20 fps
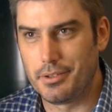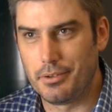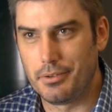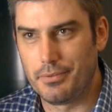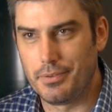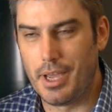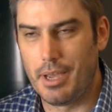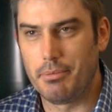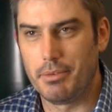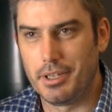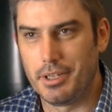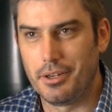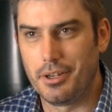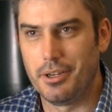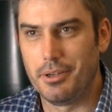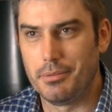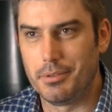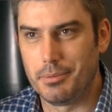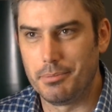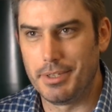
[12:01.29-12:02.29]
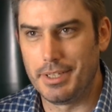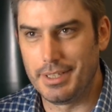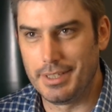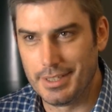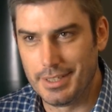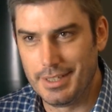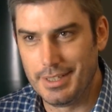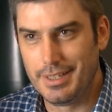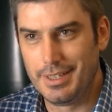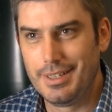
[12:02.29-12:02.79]
Your family at home would be,
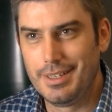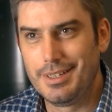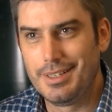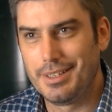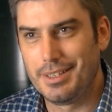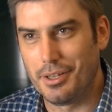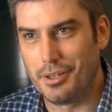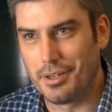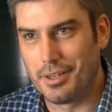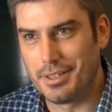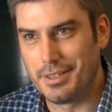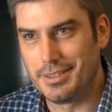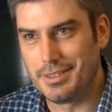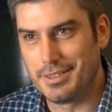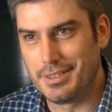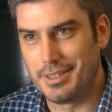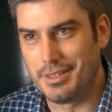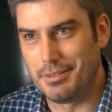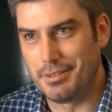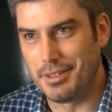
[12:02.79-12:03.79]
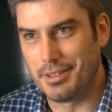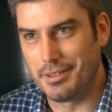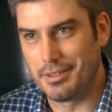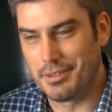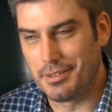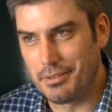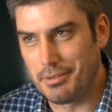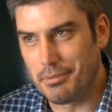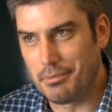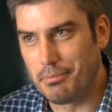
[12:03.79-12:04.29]
you know, considerably
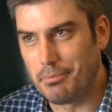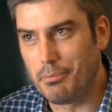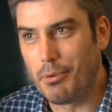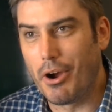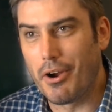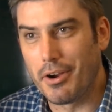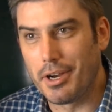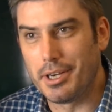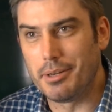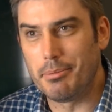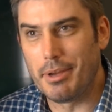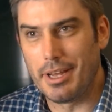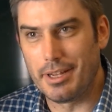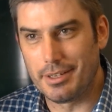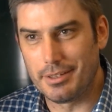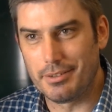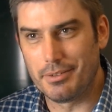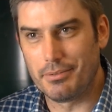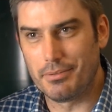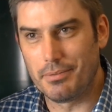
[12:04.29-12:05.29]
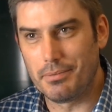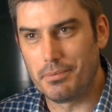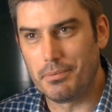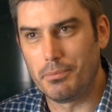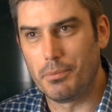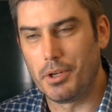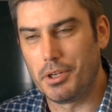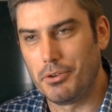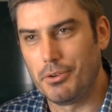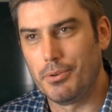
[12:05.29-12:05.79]
worried about
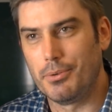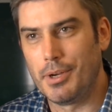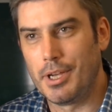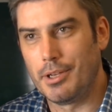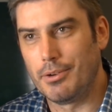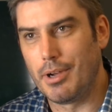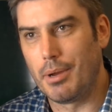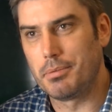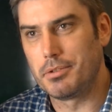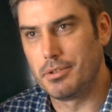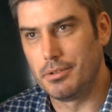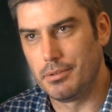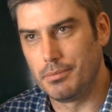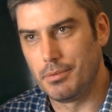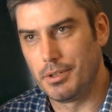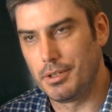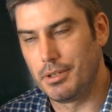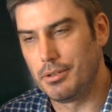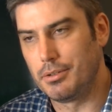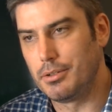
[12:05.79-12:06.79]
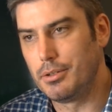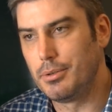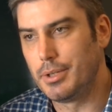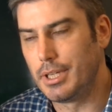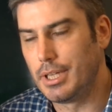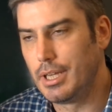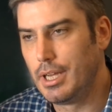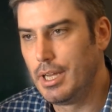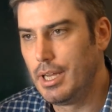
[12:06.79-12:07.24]
what you're, where you're up to and what you're doing.